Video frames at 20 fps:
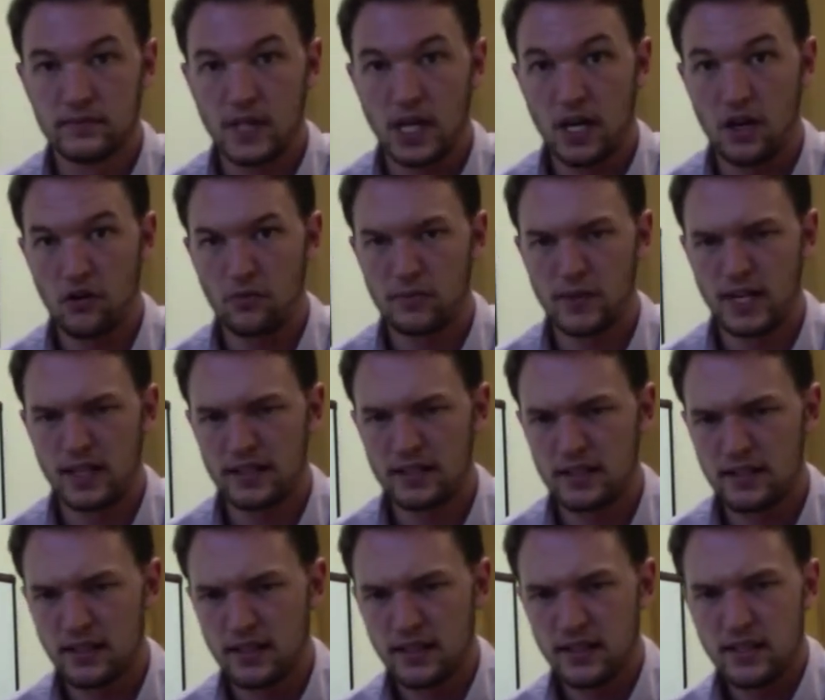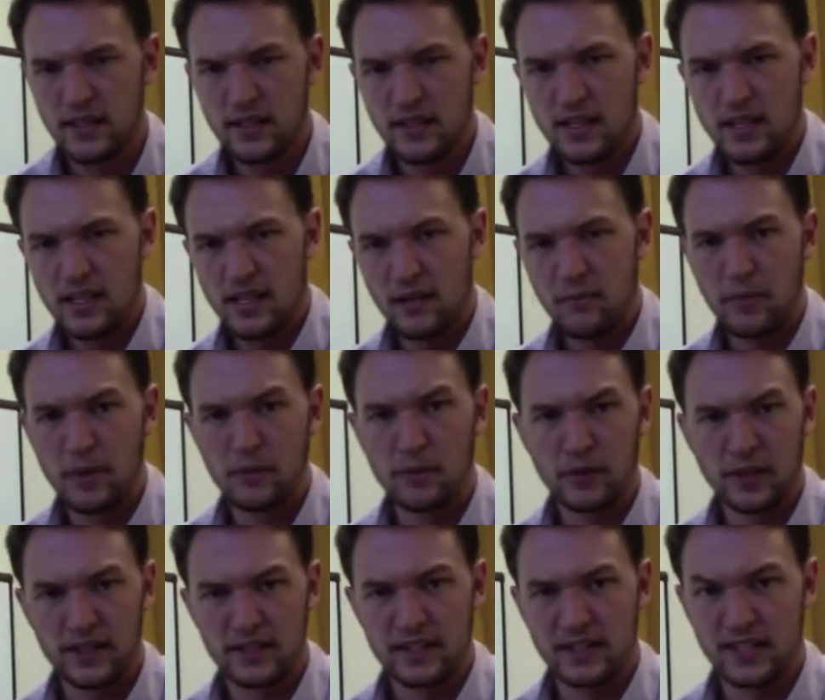I hope that people
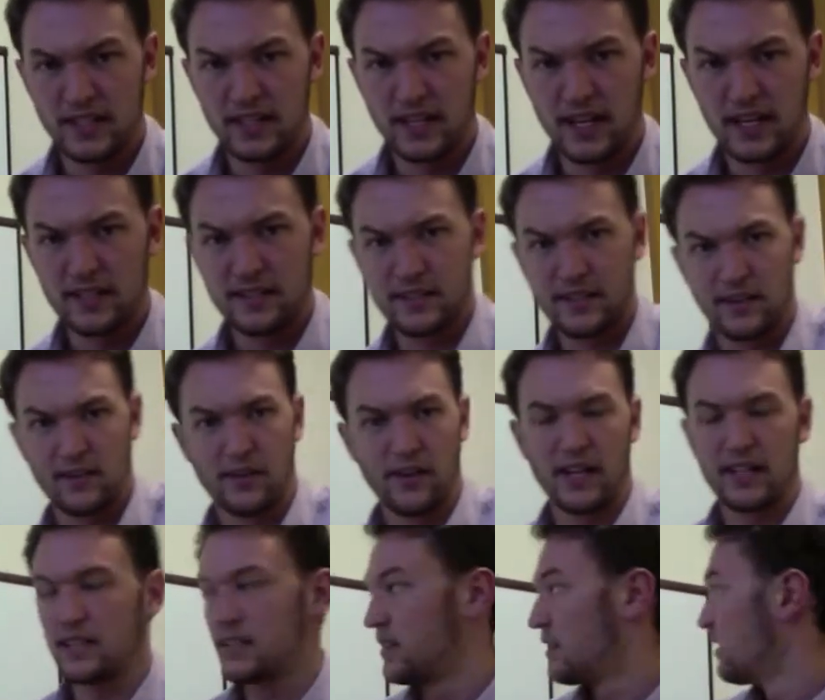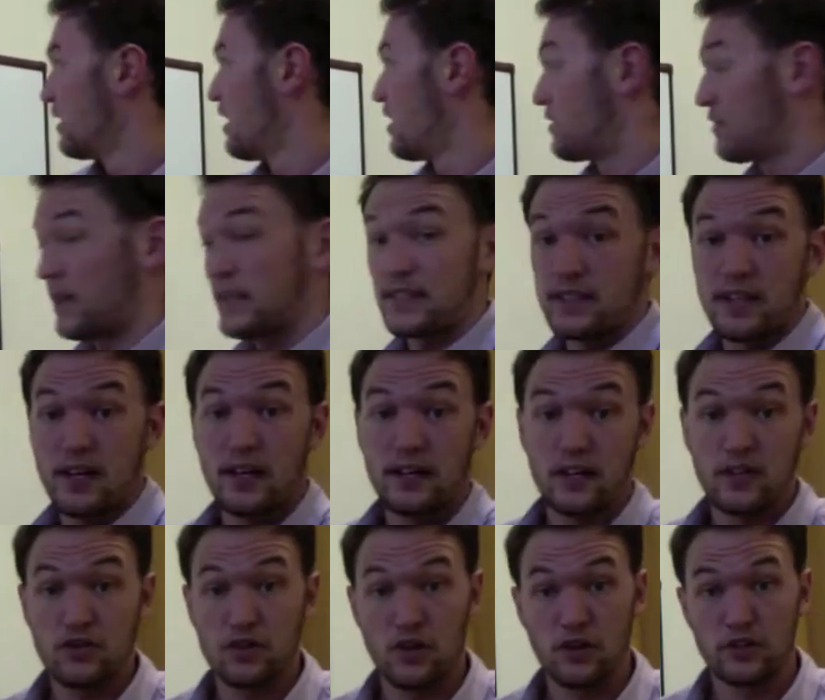can see that. All right. So that's
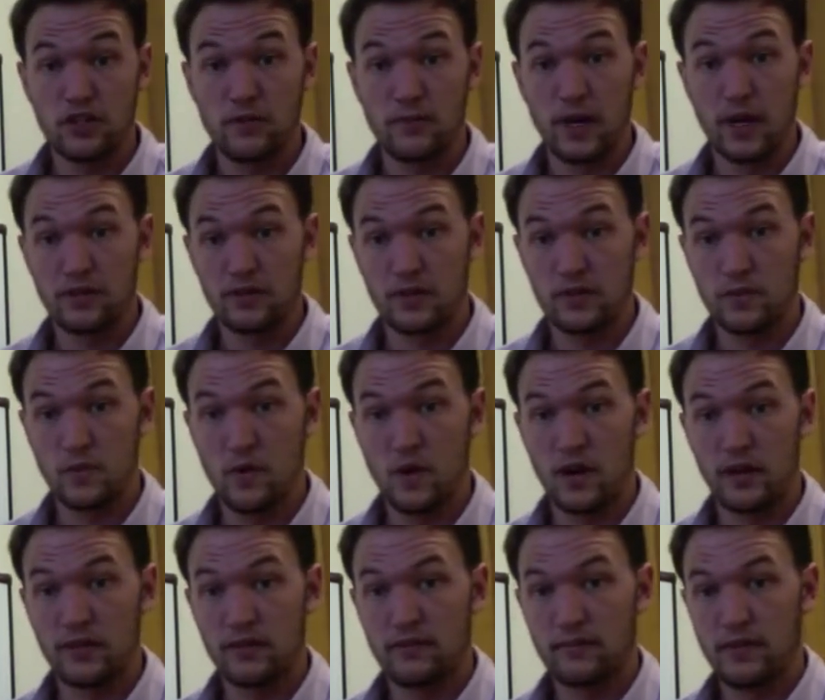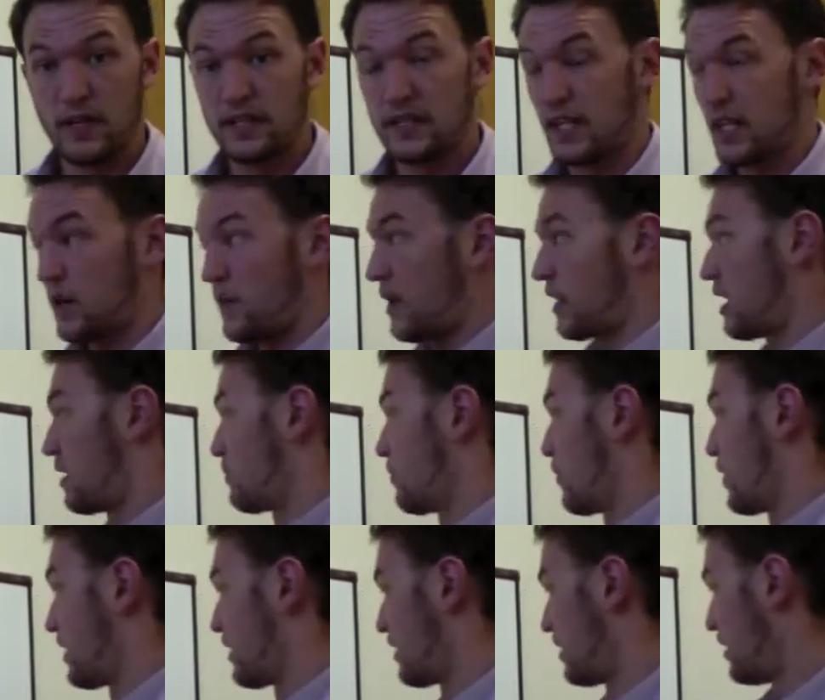non-disjunction meiosis I, is that you end up
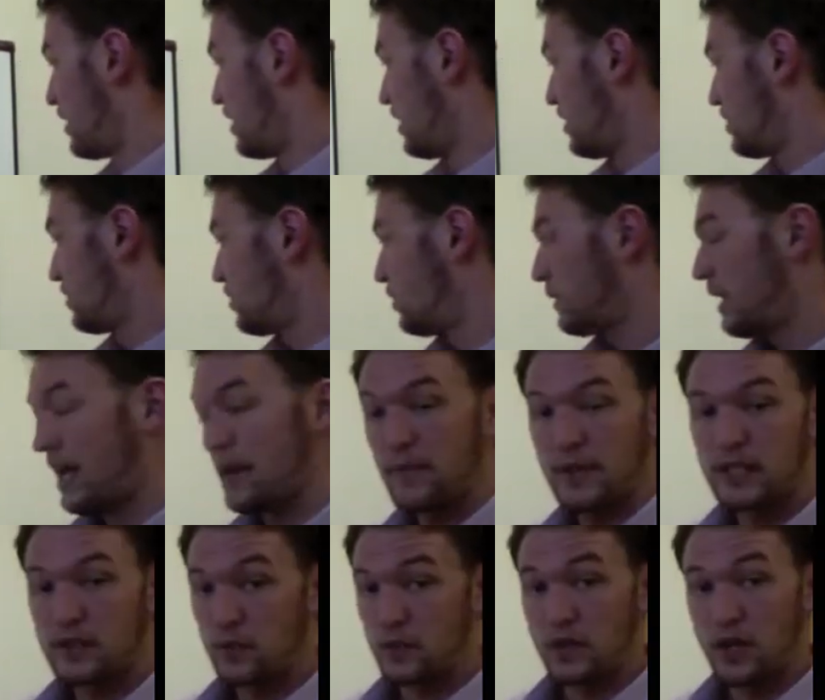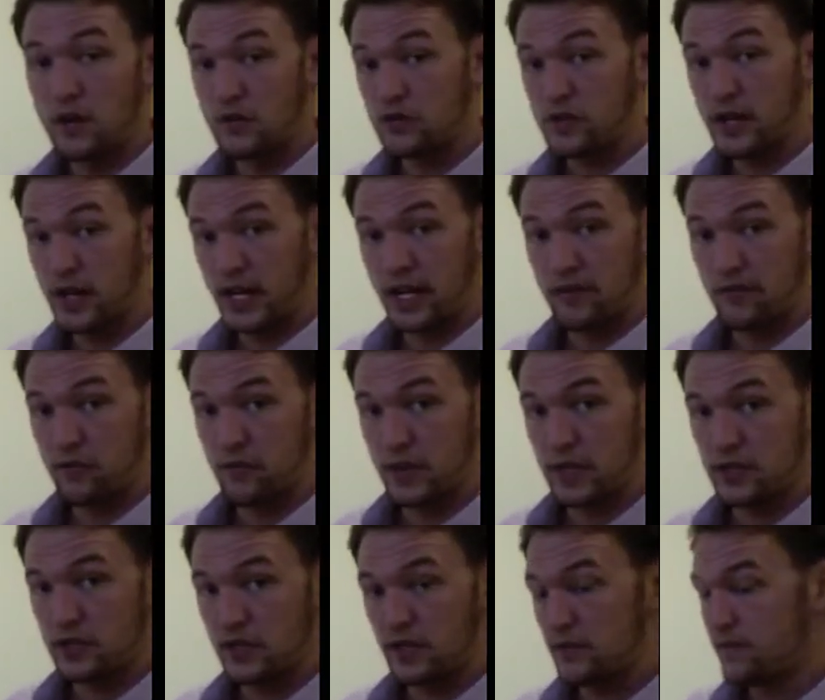with two gametes with no genetic
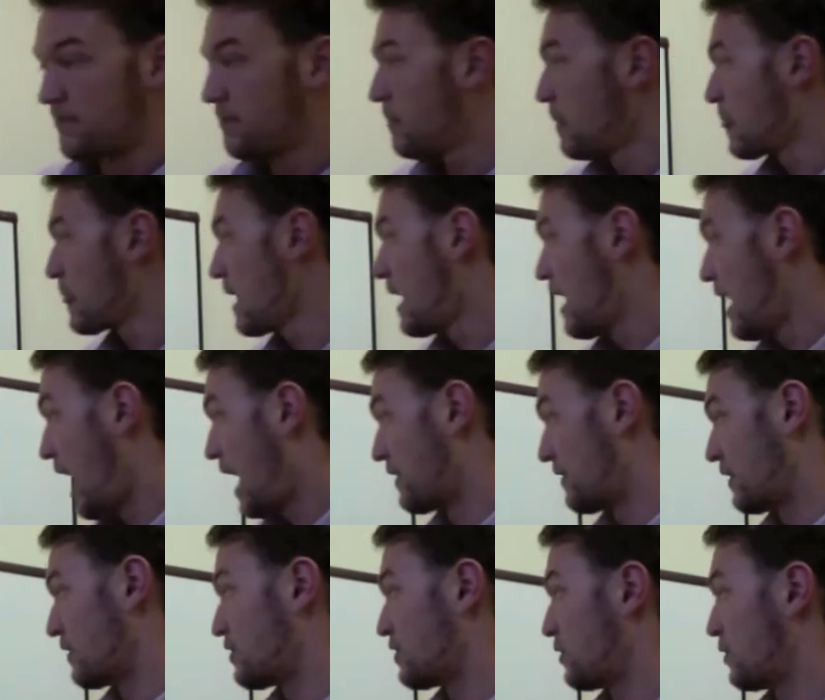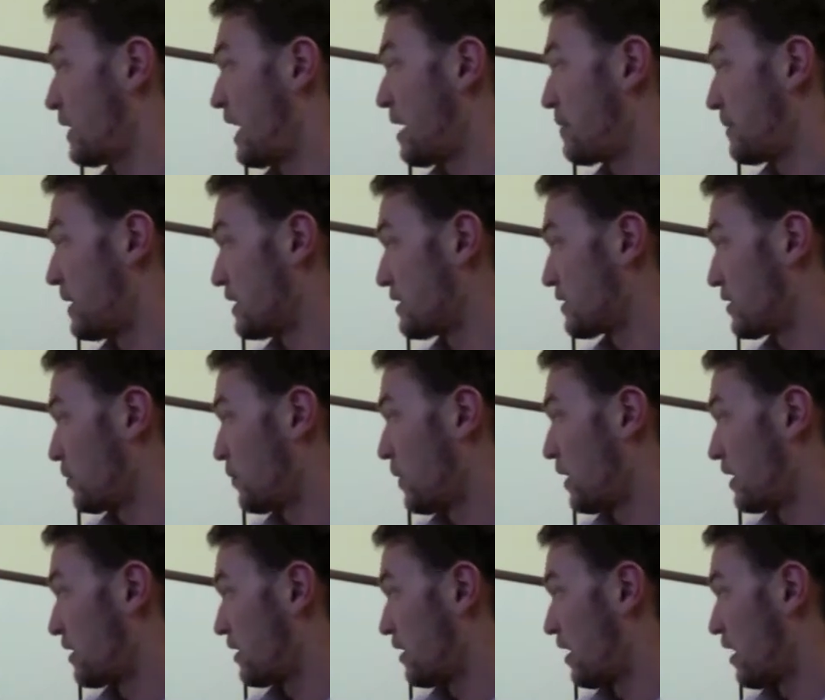information, and then two gametes
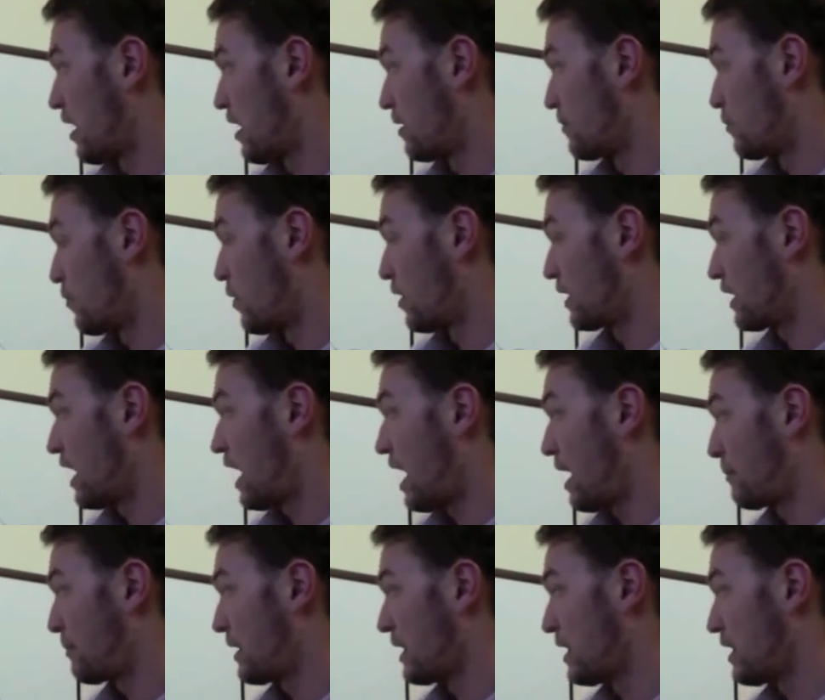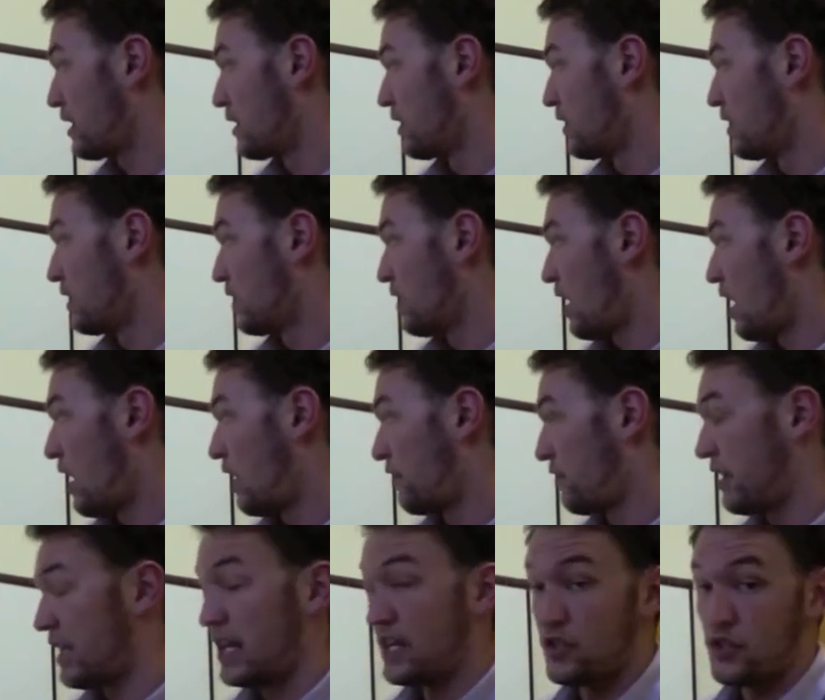with one copy of
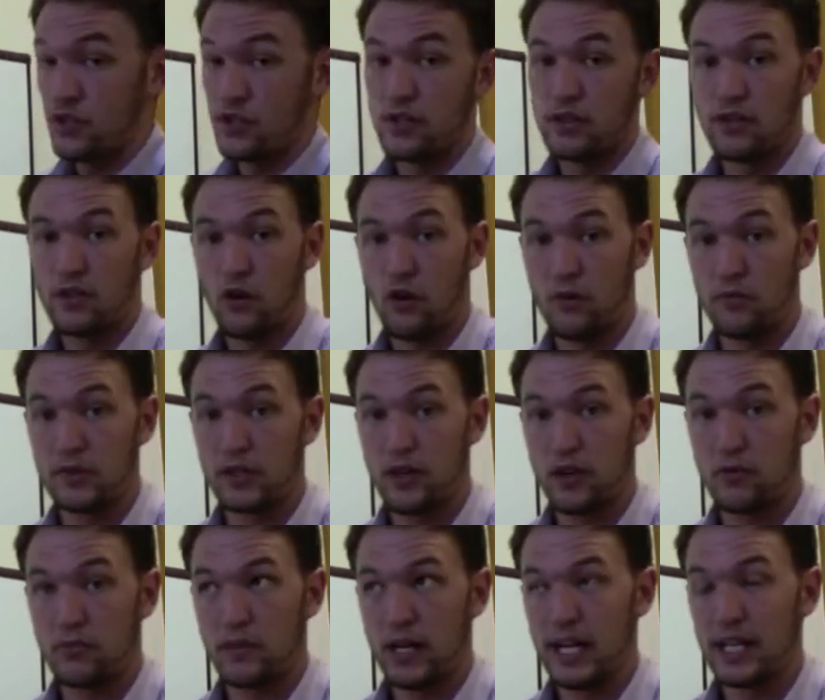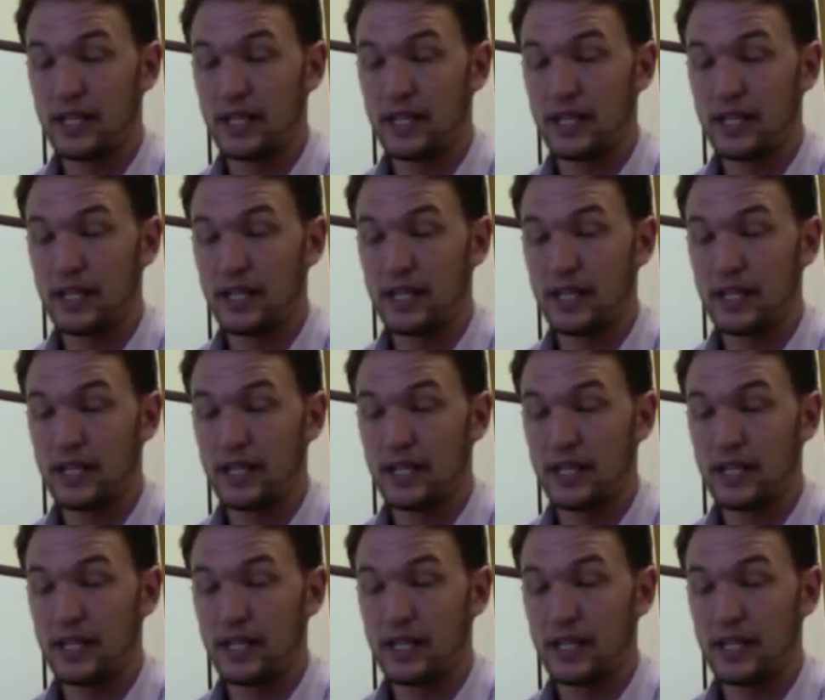each chromosome